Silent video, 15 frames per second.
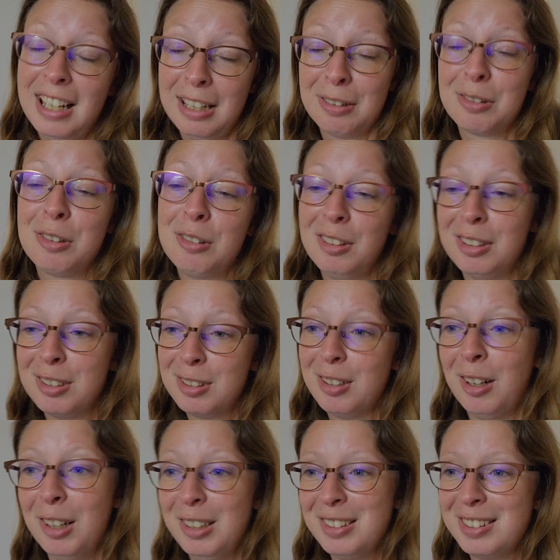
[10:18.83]
actually
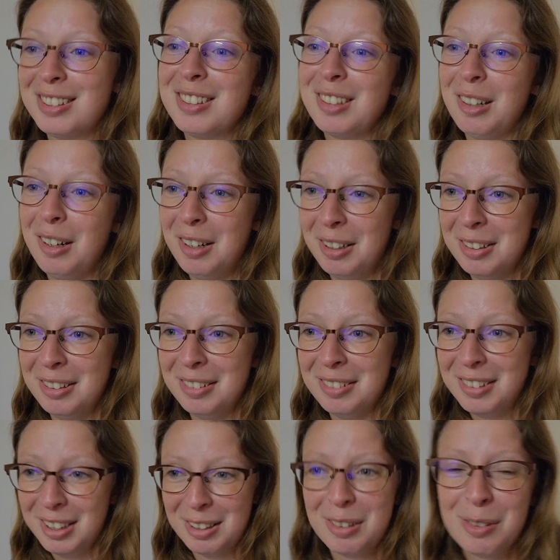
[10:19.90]
starts
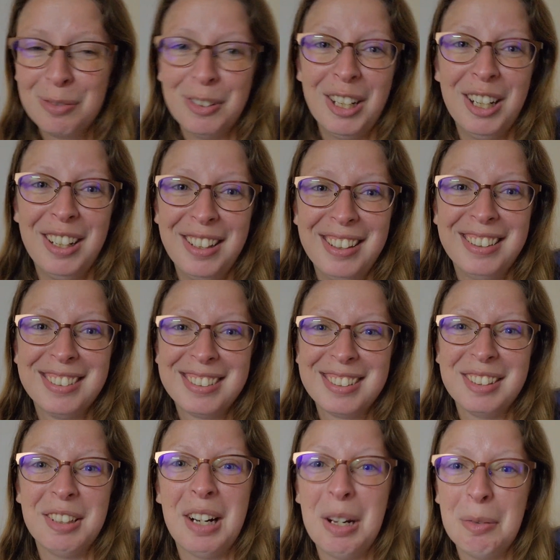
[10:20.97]
on this Friday,
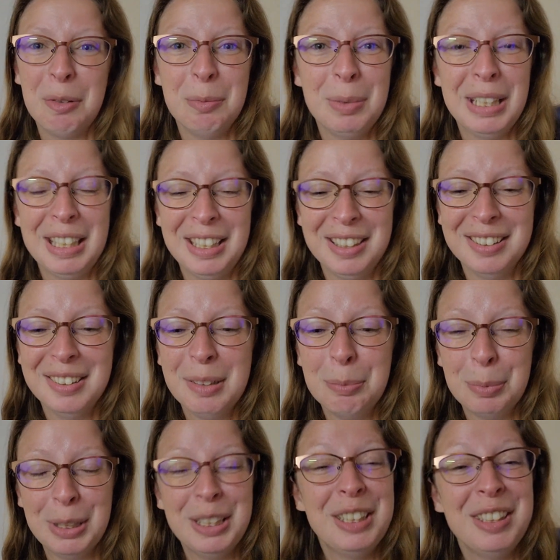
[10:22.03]
so I will be
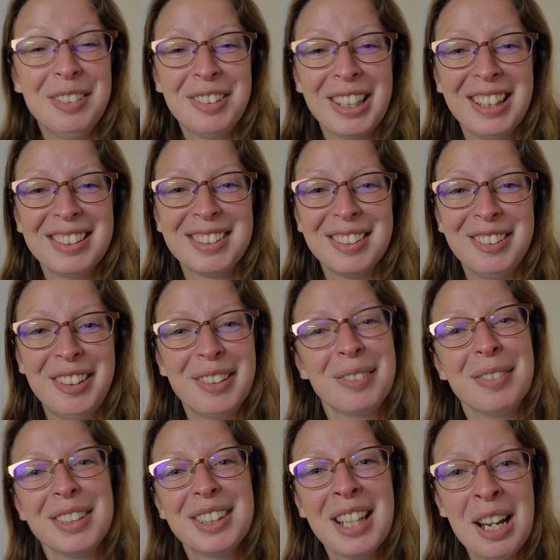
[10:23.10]
bringing you guys
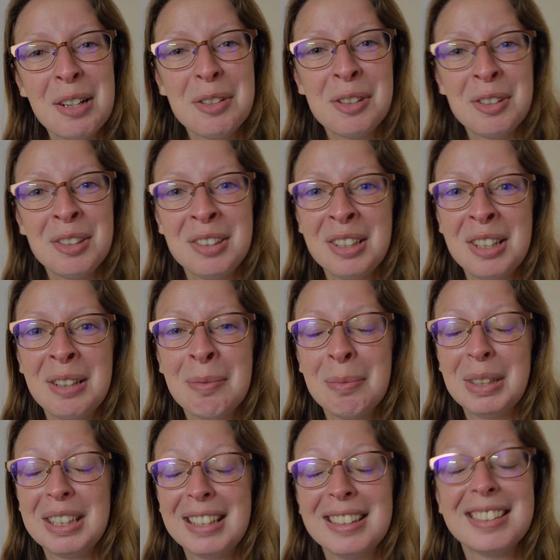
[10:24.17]
along with that journey
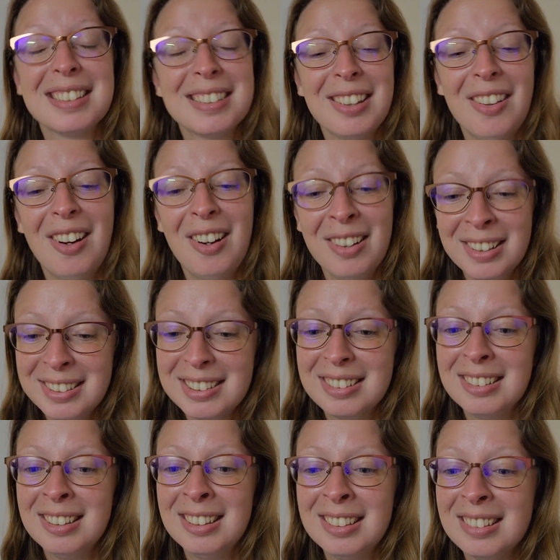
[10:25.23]
because
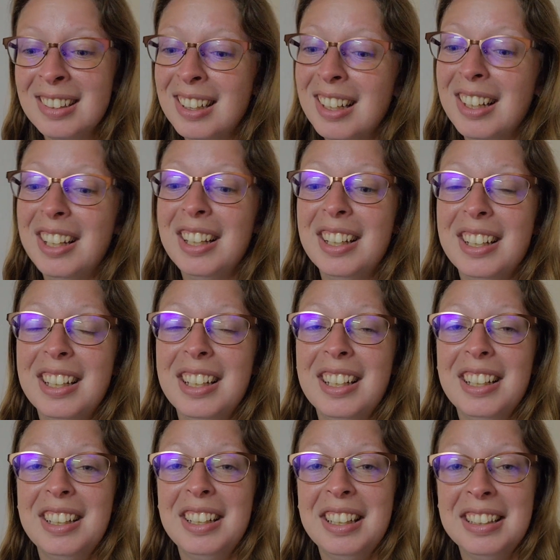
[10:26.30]
honestly,
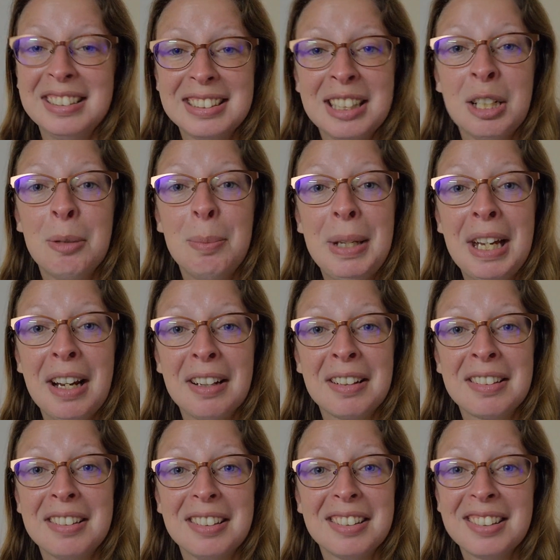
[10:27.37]
it's gonna be
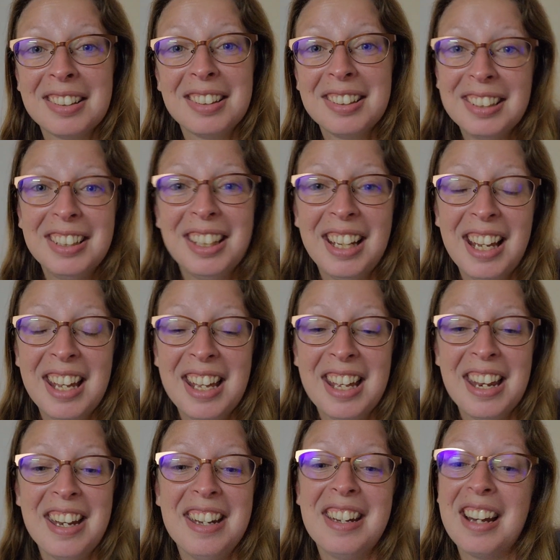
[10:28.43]
hectic
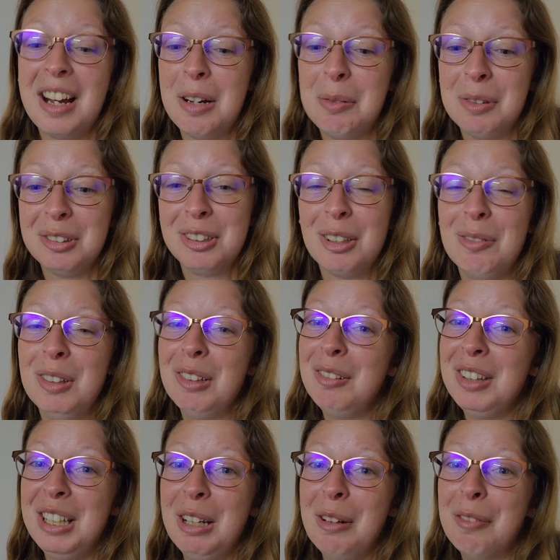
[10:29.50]
and I will give
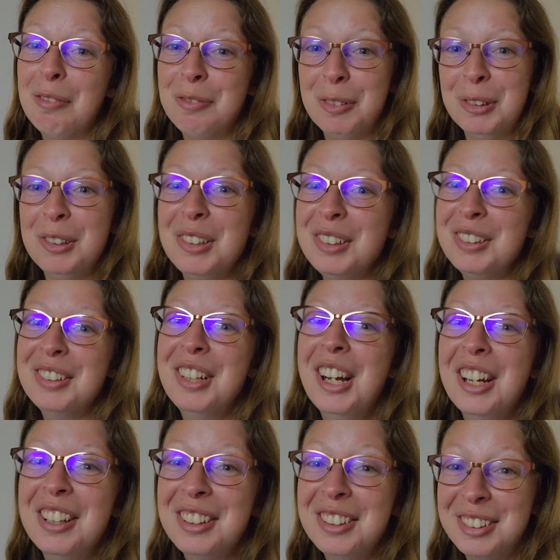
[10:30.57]
you the full
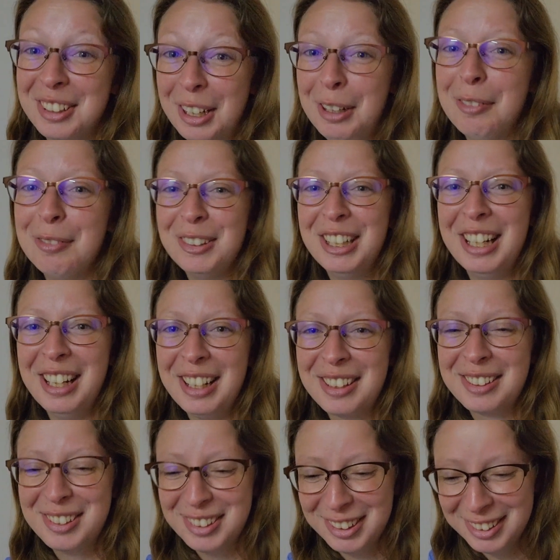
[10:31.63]
live
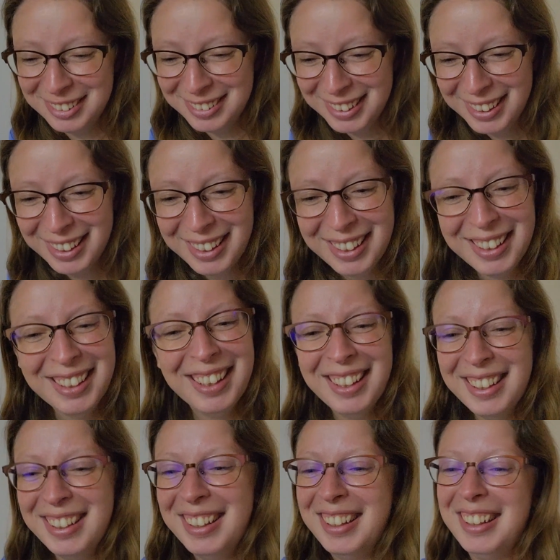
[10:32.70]
reaction
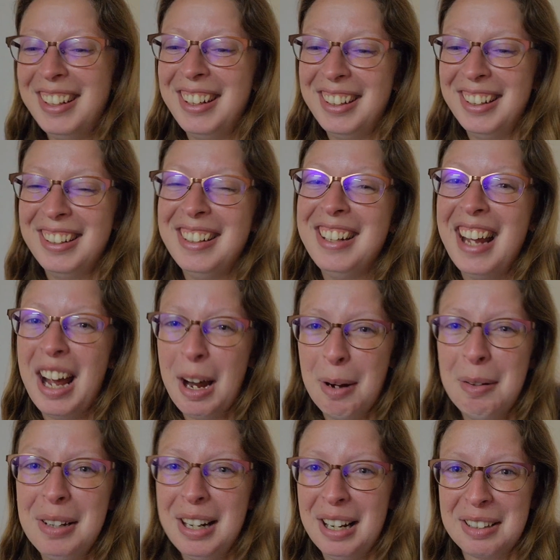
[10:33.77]
on
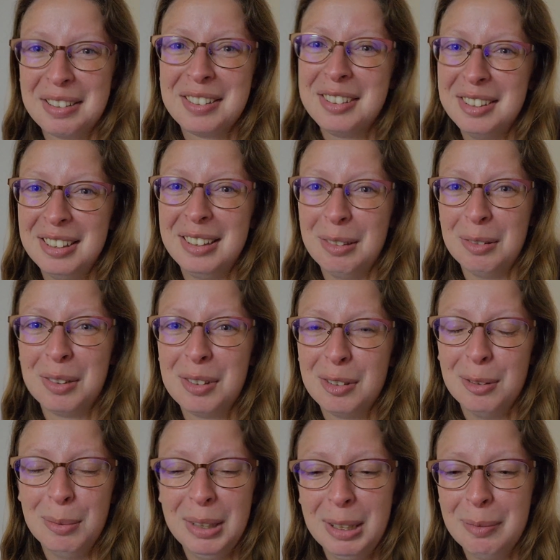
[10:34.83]
how it actually
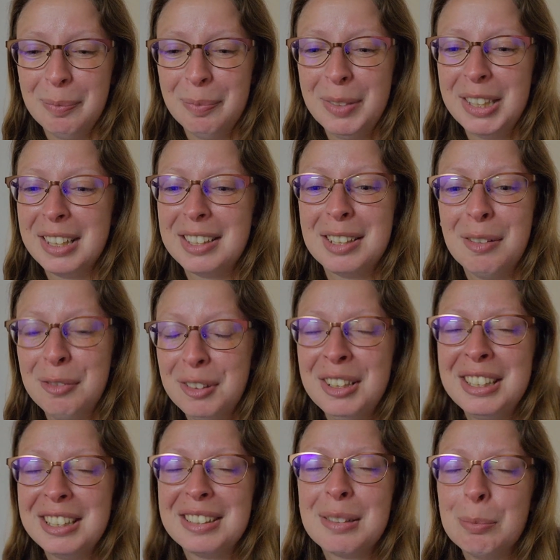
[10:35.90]
goes for me because I
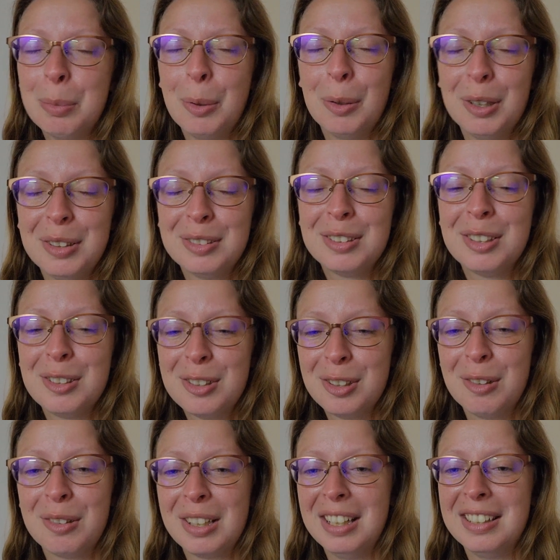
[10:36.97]
feel like it's important to
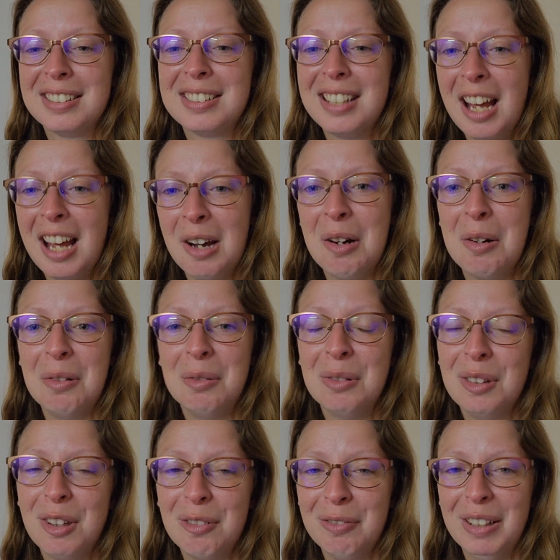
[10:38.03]
showcase
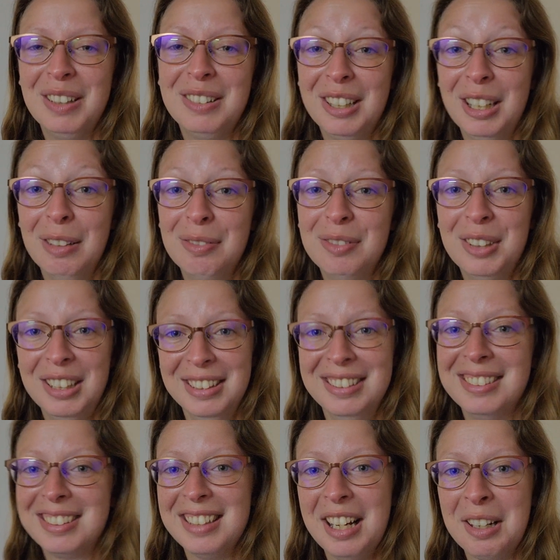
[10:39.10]
how the vet life
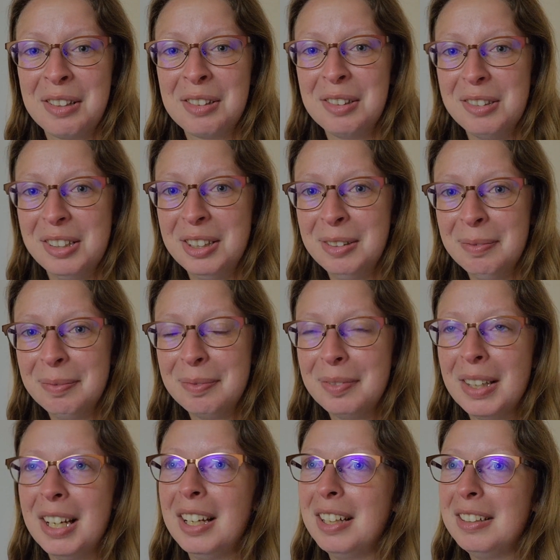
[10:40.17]
is actually,
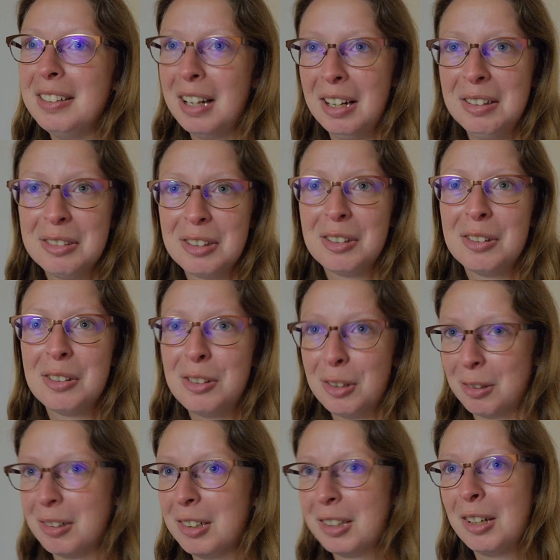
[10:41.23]
not just
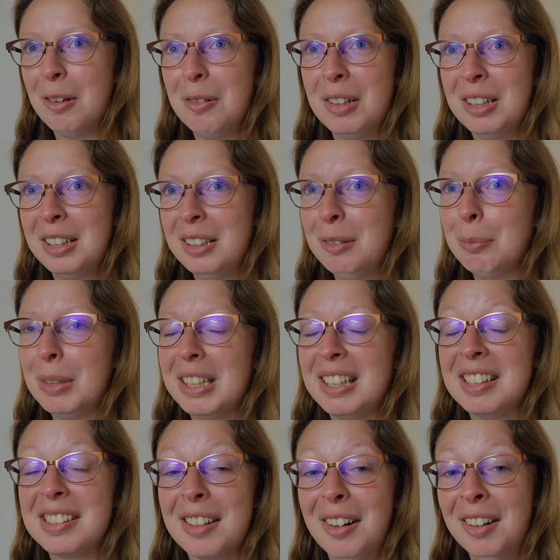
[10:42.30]
sugarcoating it
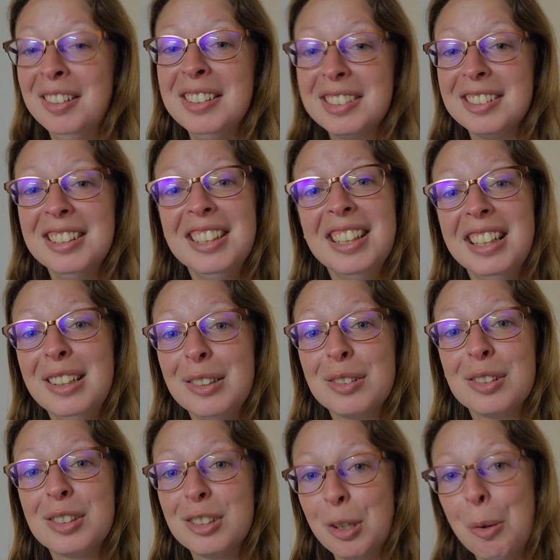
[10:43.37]
because honestly it
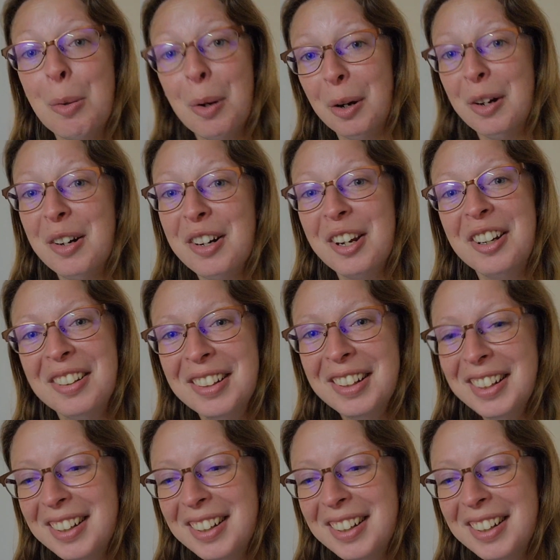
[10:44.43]
is so hard.